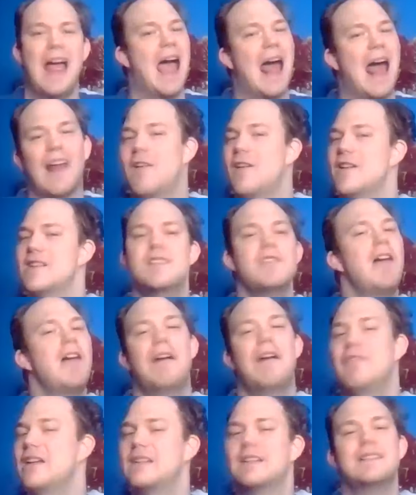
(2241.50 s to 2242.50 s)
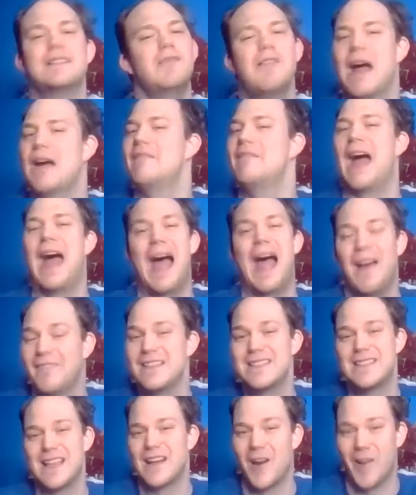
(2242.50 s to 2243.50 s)
And of course, you have you have
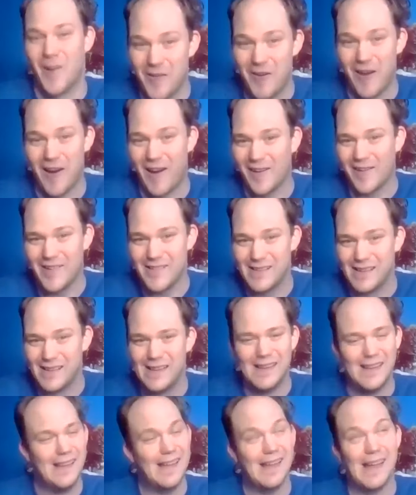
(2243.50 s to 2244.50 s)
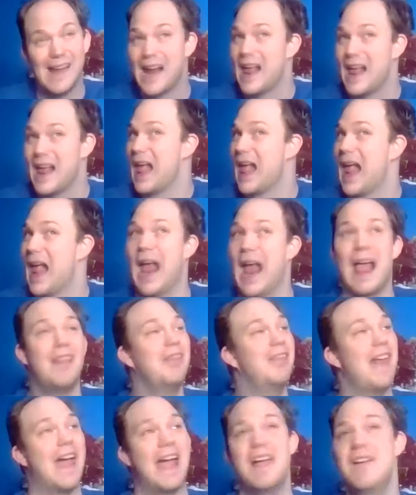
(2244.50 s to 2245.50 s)
athletes that don't,
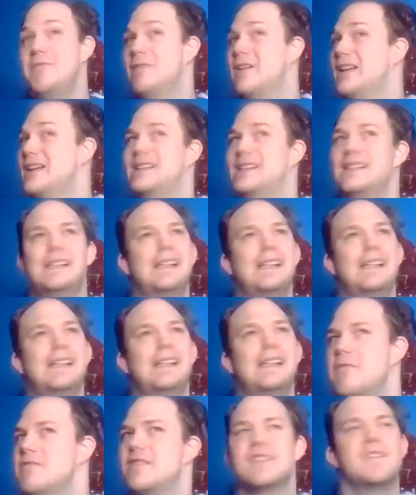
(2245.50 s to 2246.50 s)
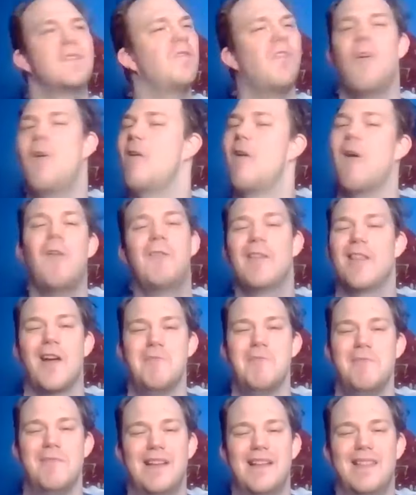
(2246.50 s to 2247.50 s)
and they would they would just fall over them.
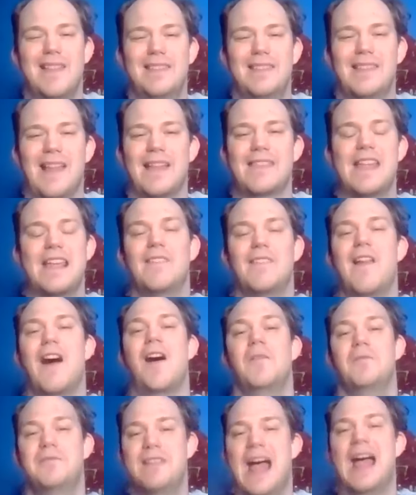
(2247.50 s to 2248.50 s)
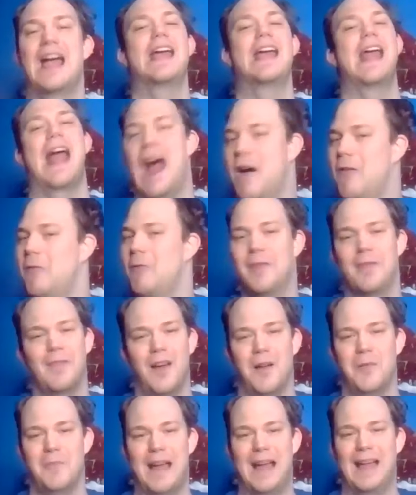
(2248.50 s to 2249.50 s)
Like they loved hanging out with
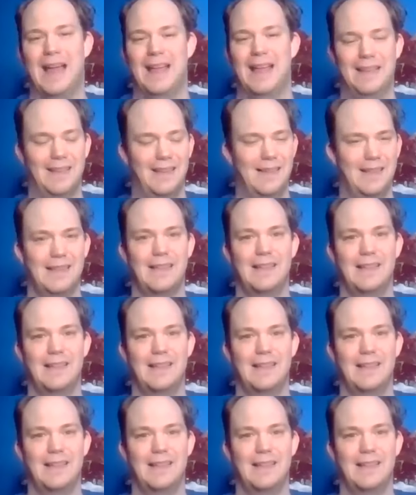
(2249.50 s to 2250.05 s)
them and. Yeah.